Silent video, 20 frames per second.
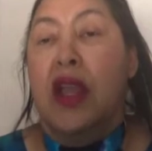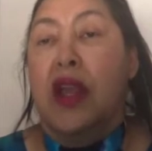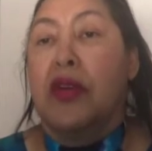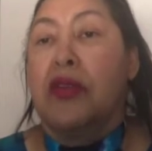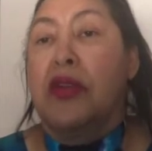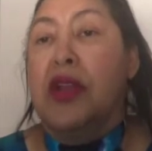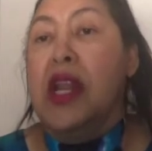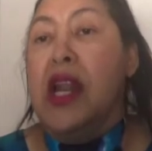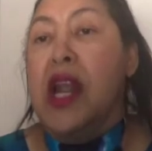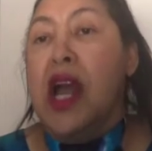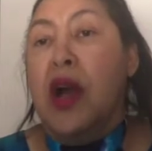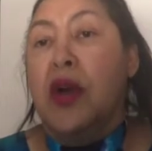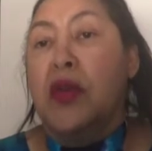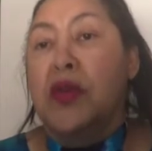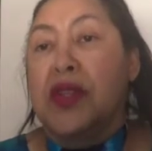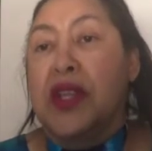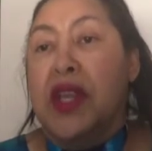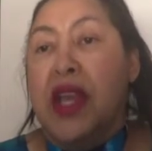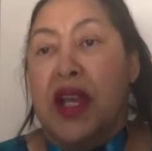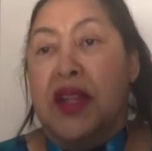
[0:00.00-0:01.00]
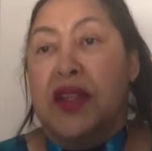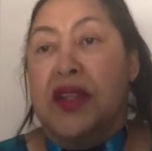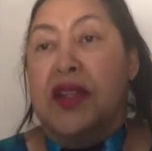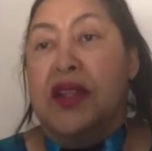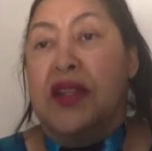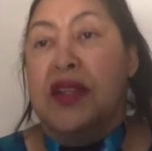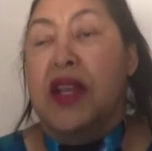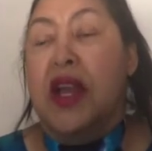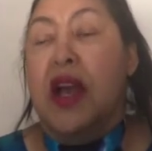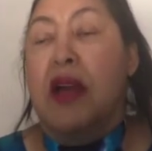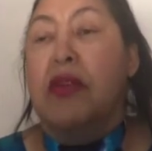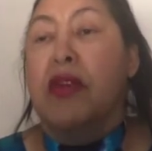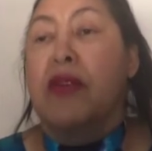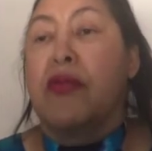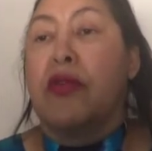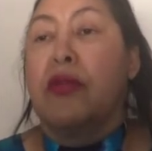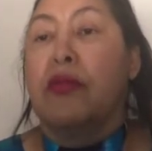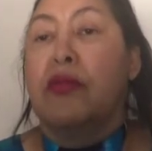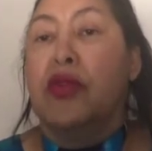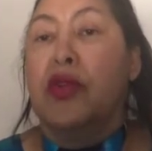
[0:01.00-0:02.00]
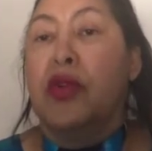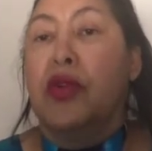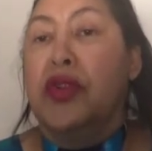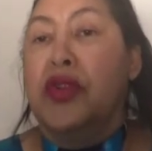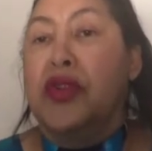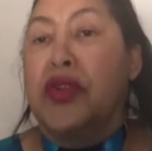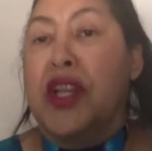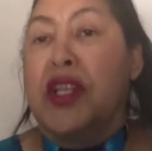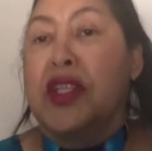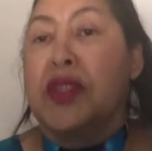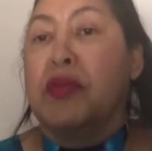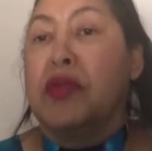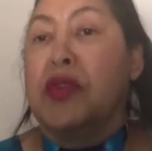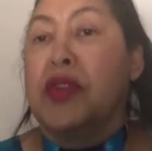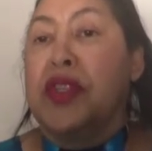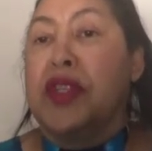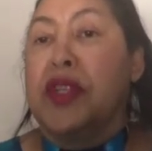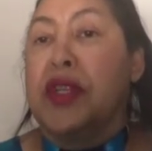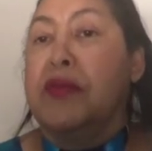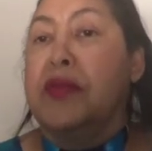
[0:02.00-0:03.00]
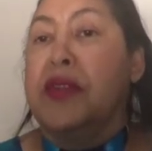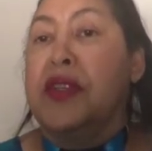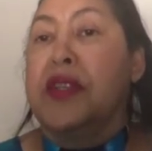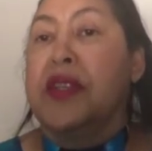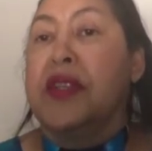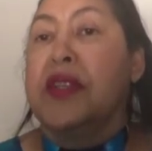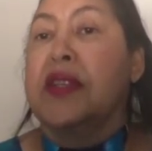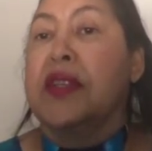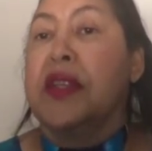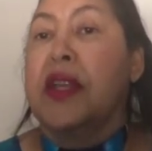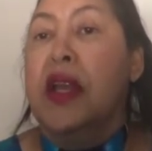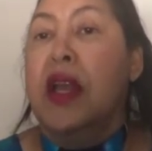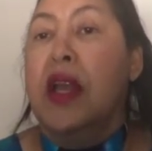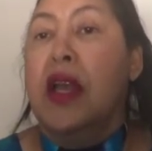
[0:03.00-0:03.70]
Greenhouse gases coming from road transport services